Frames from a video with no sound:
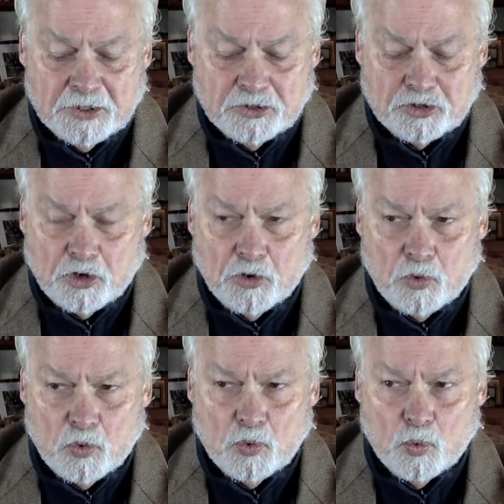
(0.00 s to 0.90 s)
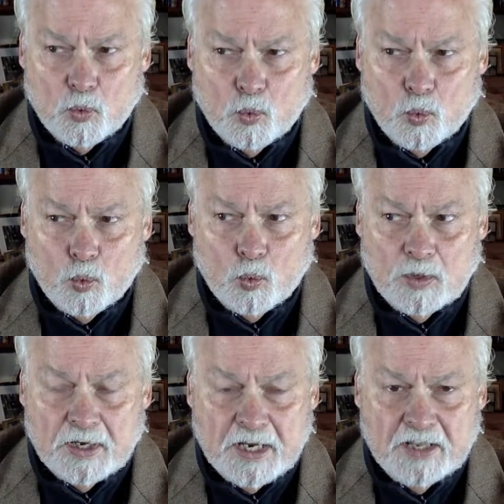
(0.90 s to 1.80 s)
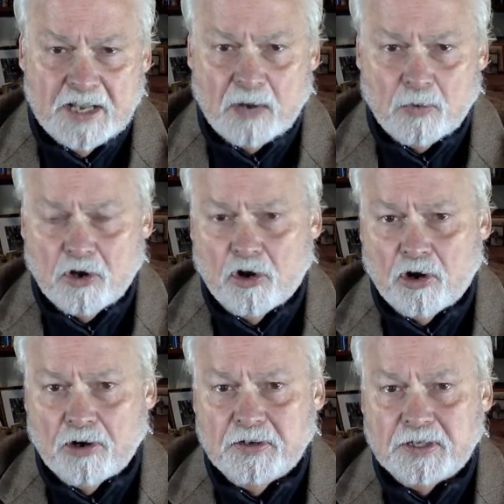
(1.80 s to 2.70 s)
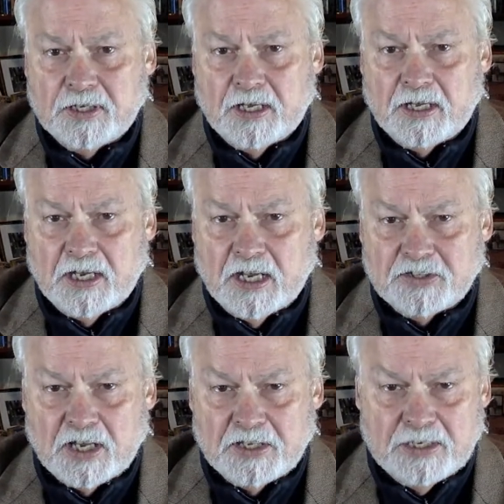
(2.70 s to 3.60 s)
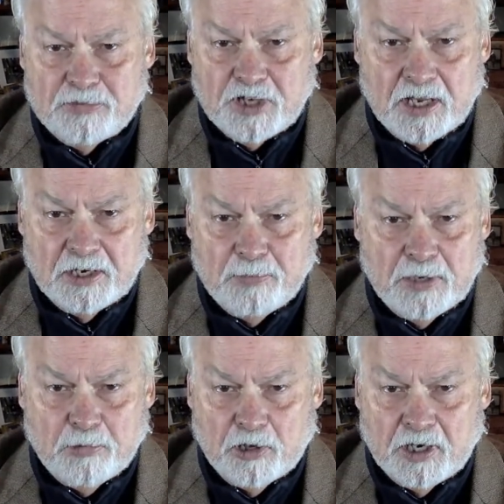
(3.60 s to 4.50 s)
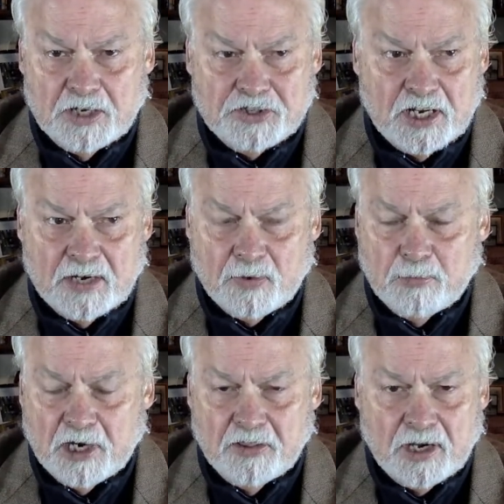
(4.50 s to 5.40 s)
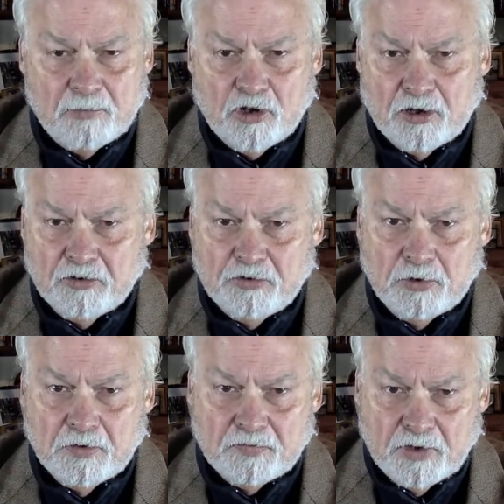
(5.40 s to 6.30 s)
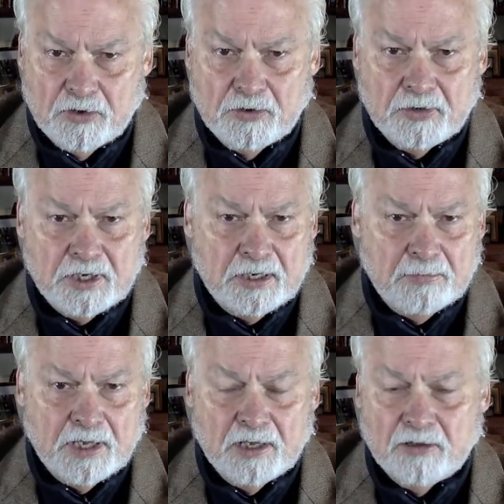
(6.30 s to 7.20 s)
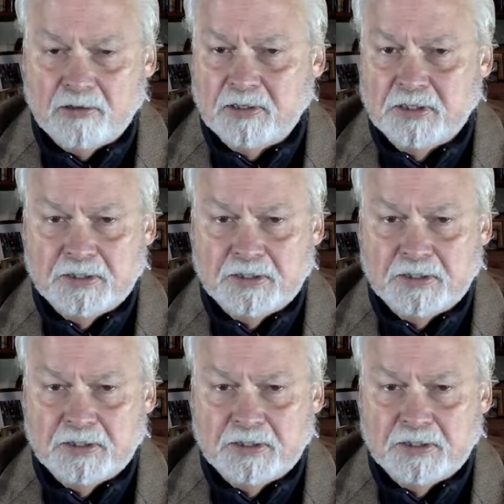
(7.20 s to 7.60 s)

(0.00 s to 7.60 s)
So, in that regard, as I keep saying to people, and I say to everybody that I'm talking to on the phone, email,